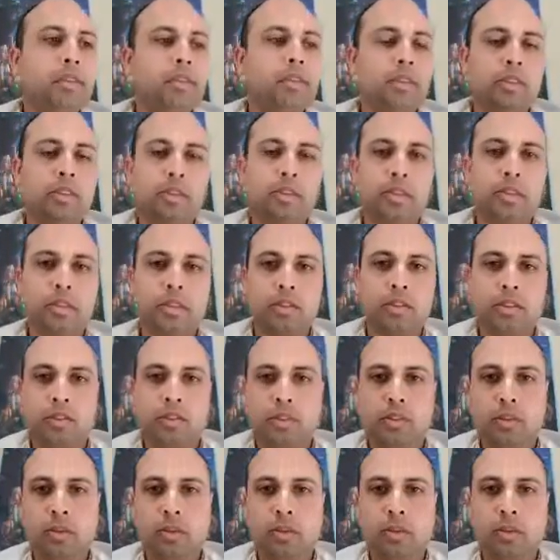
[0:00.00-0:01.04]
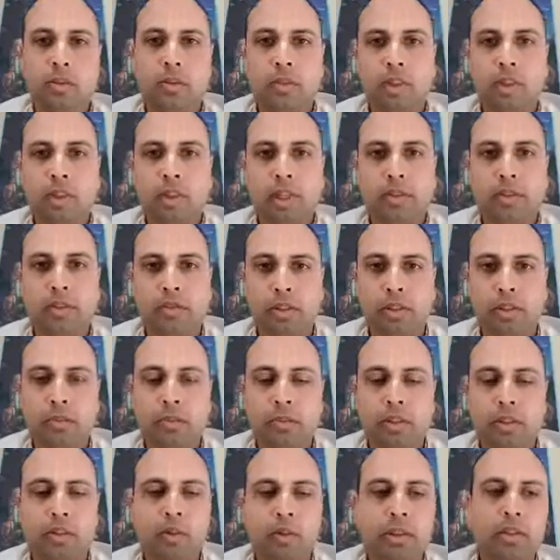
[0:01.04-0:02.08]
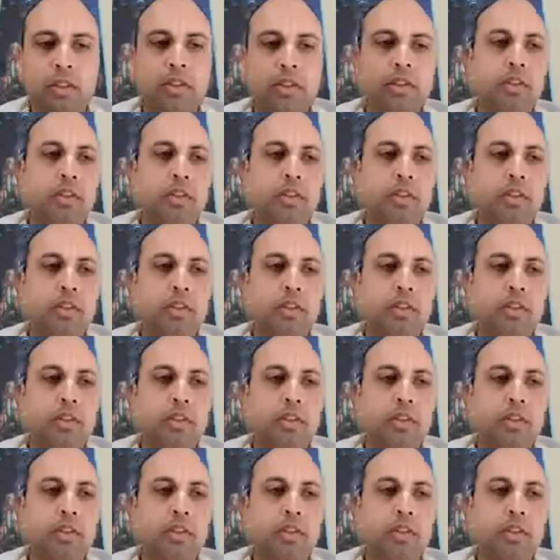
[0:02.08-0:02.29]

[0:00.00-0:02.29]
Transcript: So it's somewhere halfway in between.